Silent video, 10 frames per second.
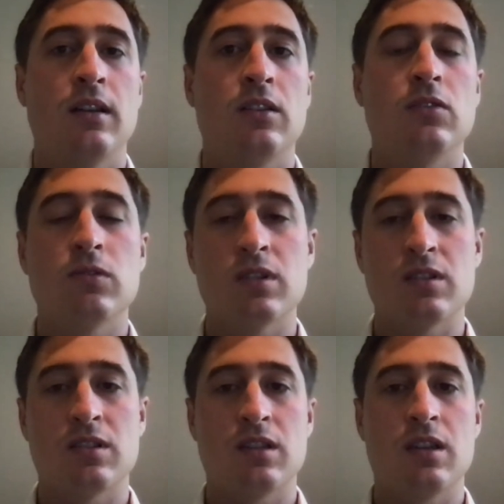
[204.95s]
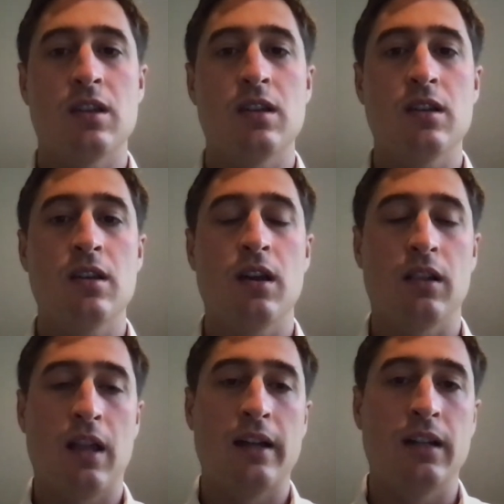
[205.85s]
you can see a
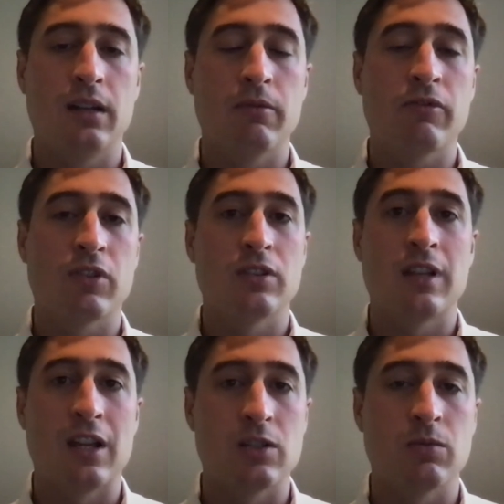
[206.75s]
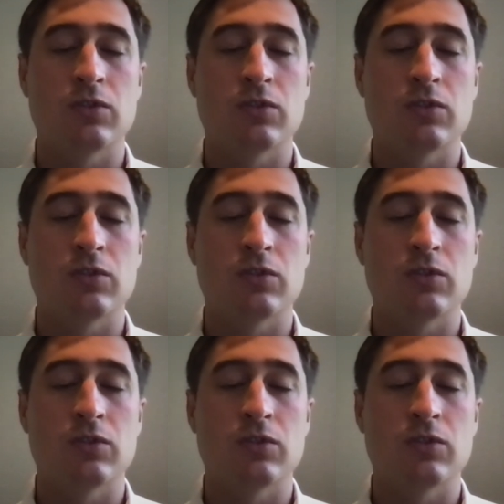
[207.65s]
line item for intangibles.